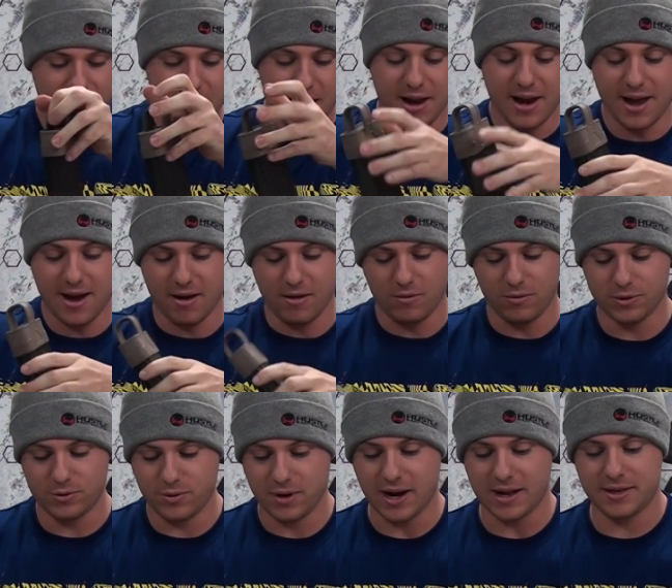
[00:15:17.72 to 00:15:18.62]
And now,
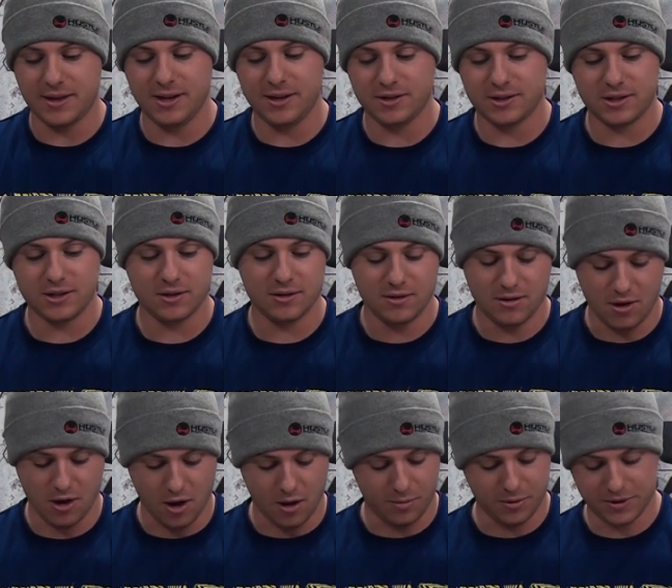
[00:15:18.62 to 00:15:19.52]
once we got these
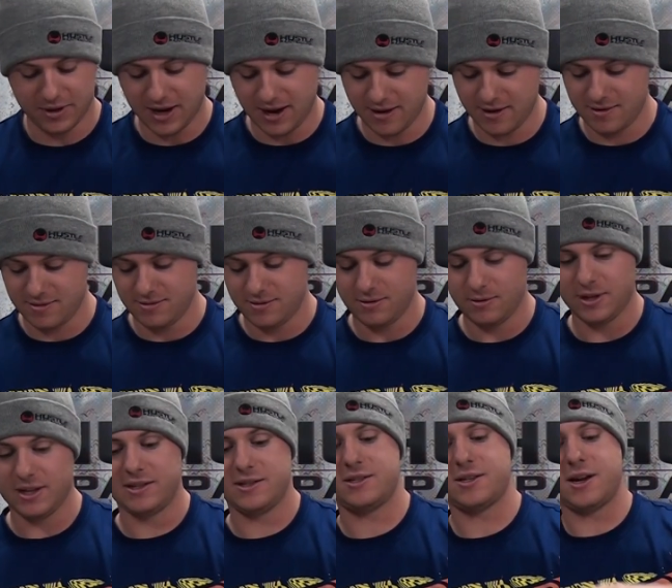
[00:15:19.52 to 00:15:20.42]
all put together, let's